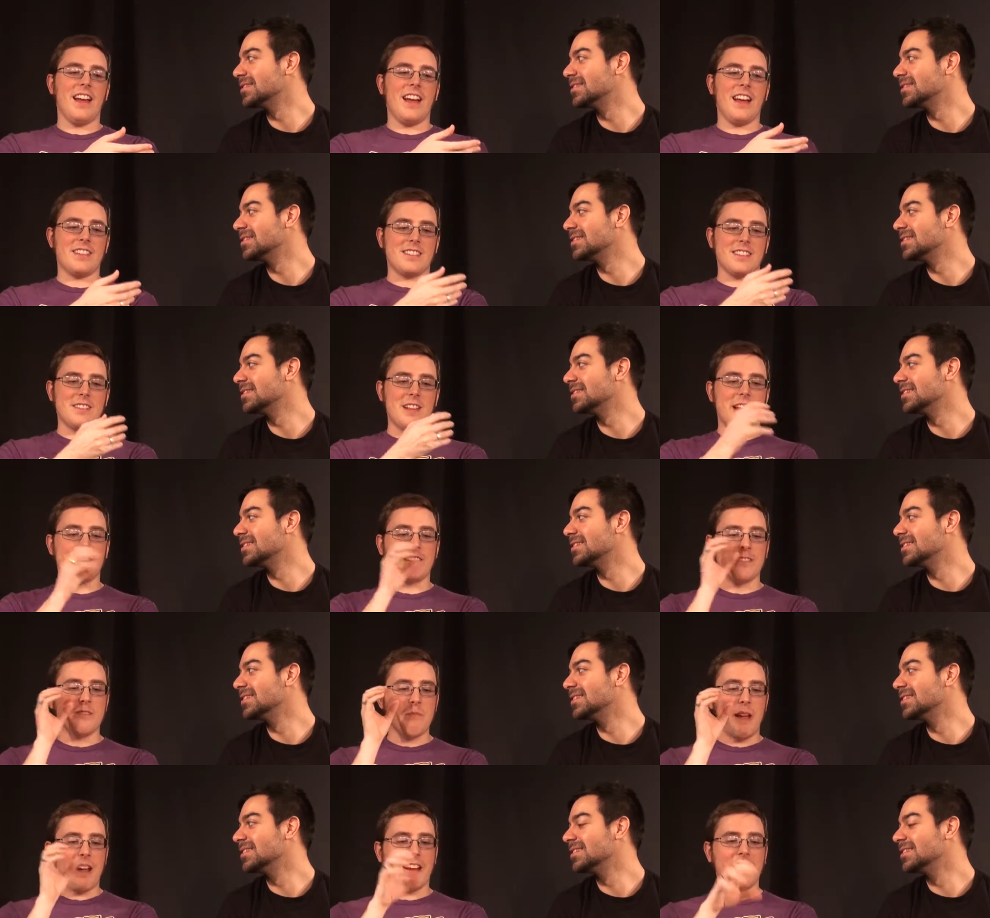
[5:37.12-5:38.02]
Speaker 1: it's it's
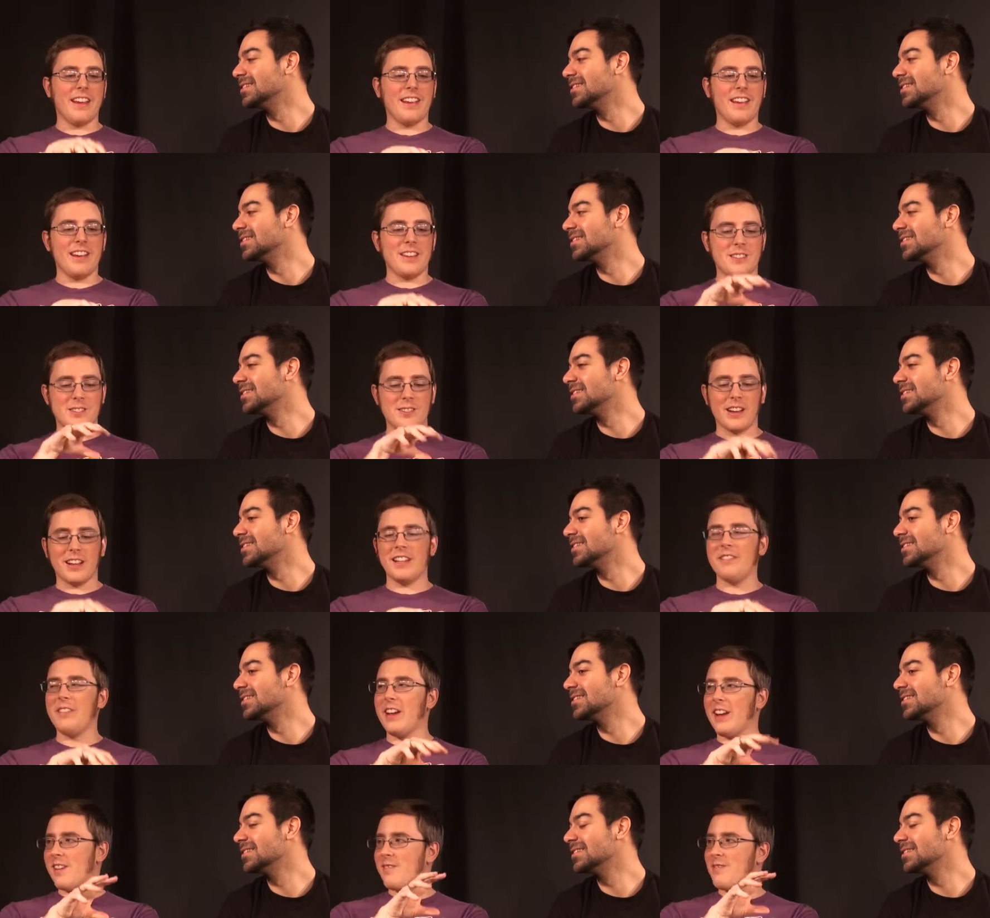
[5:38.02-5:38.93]
making it's directly
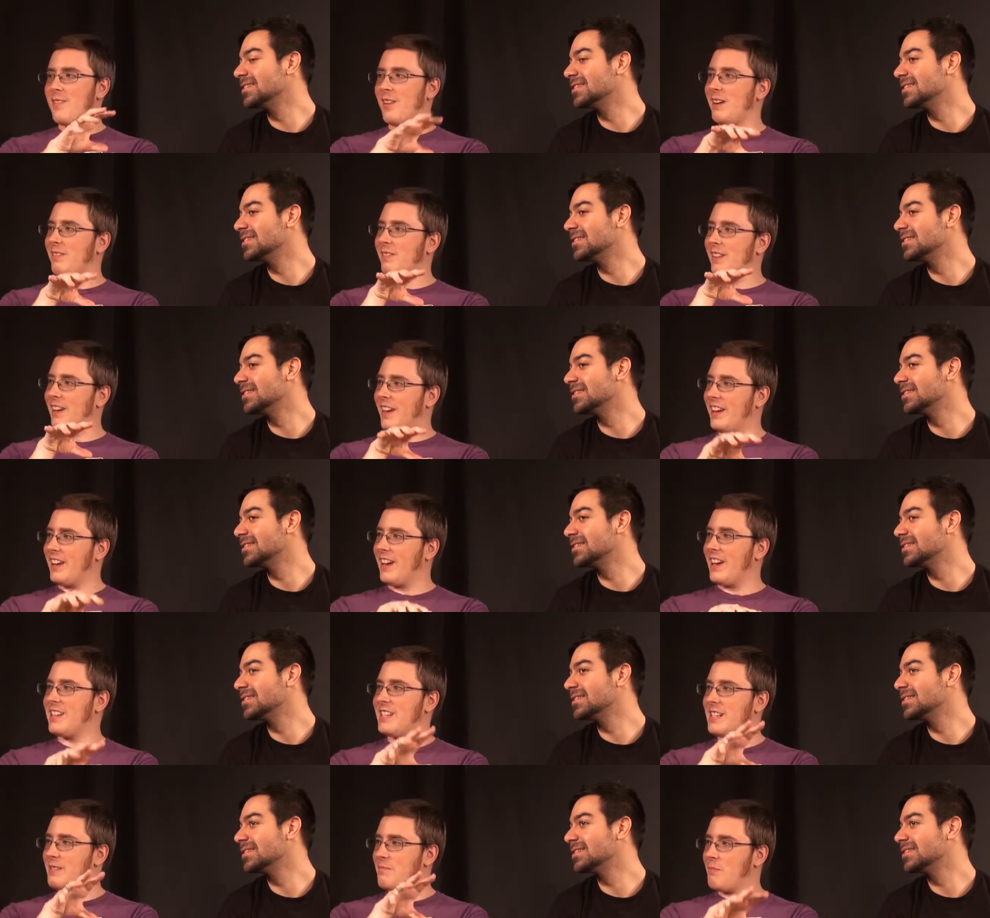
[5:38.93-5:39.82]
making fun of like
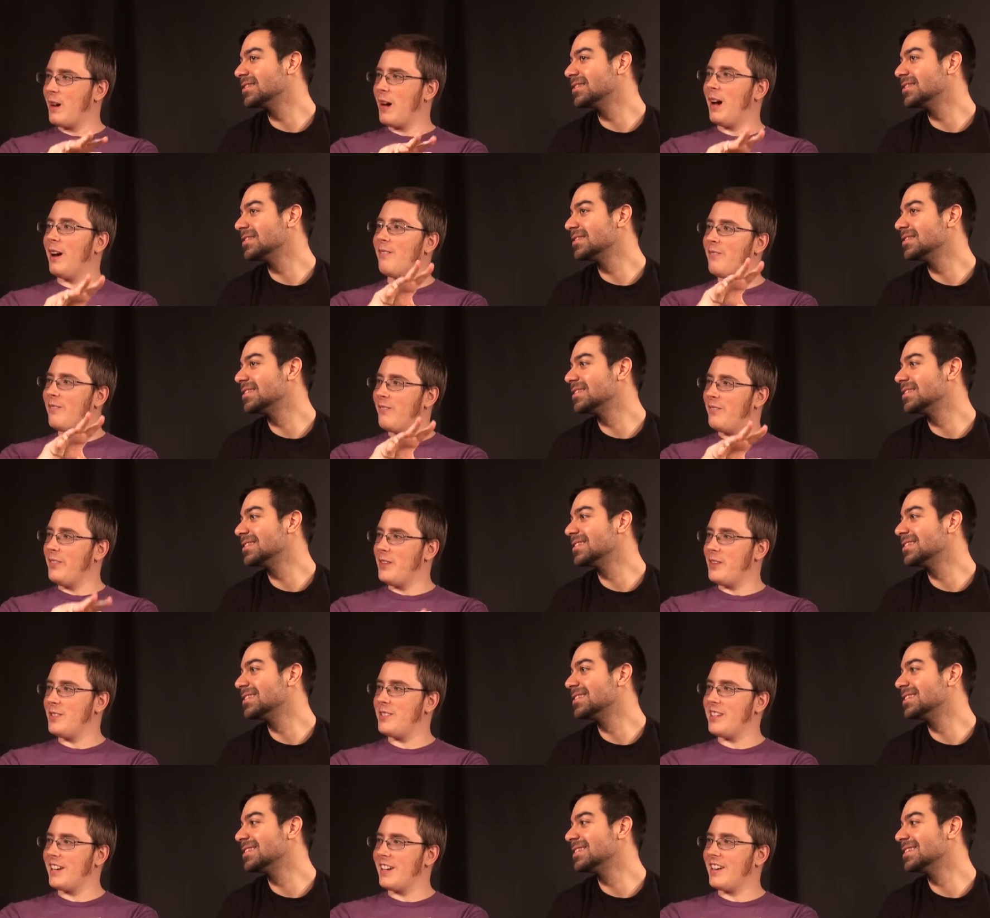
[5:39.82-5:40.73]
catchy pop
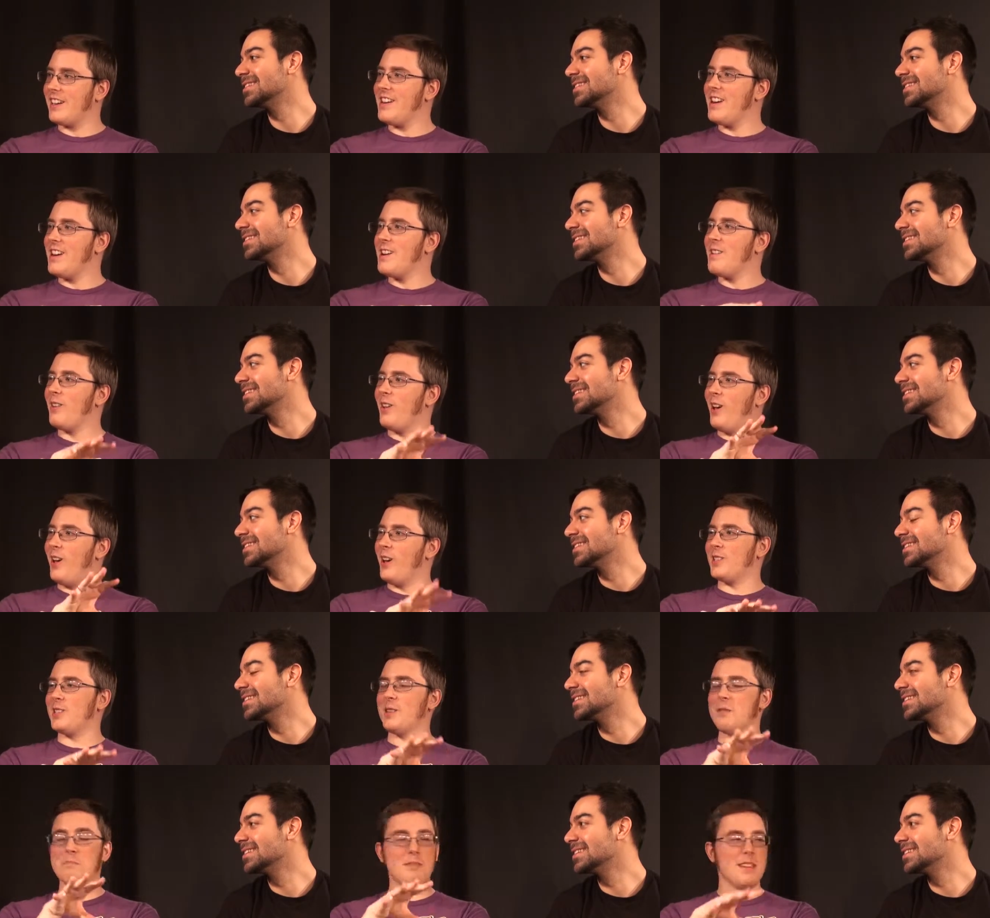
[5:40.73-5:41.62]
music but
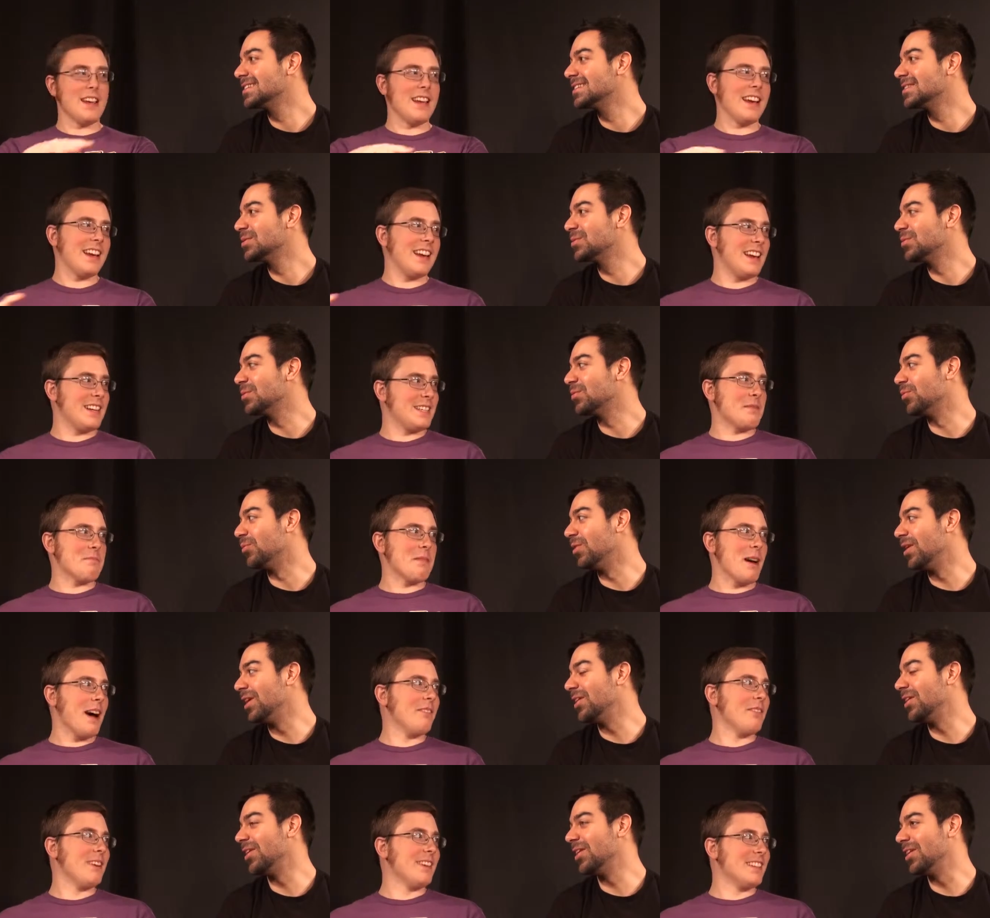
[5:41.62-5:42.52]
also being catchy
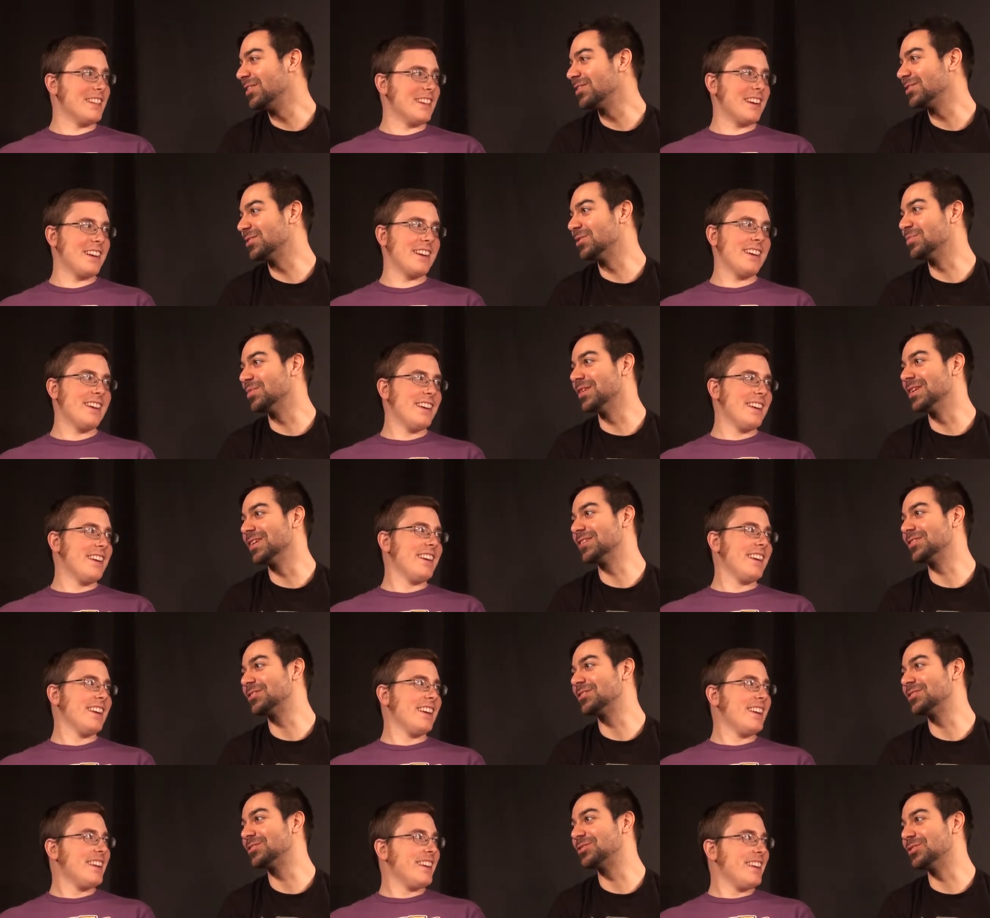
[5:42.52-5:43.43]
while pop music.
Speaker 2: also being
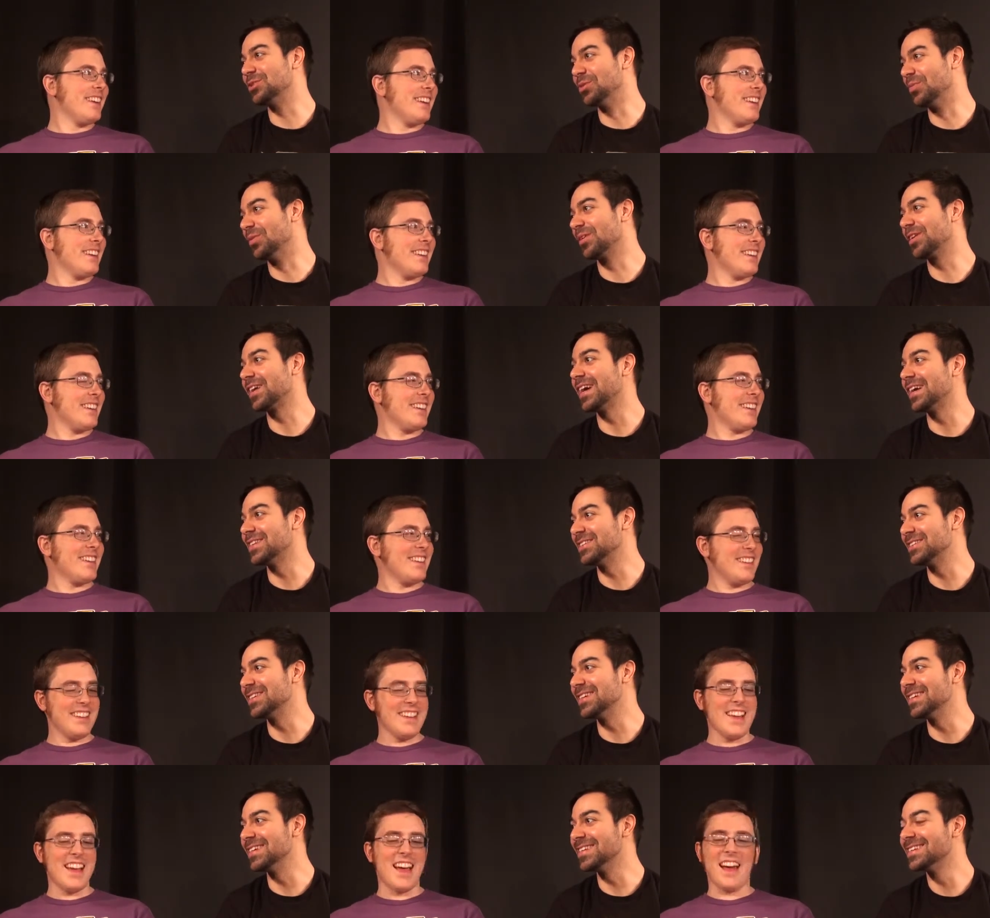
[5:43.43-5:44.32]
super catchy.
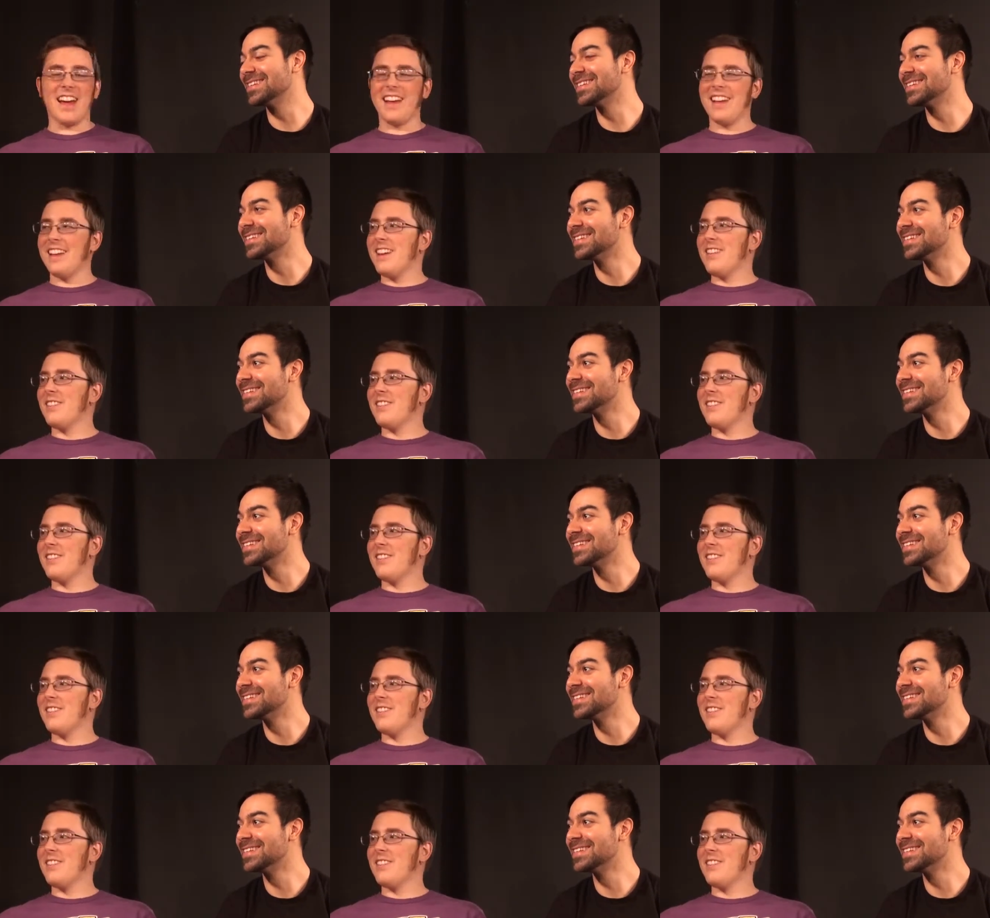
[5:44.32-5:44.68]
Yeah. Oh,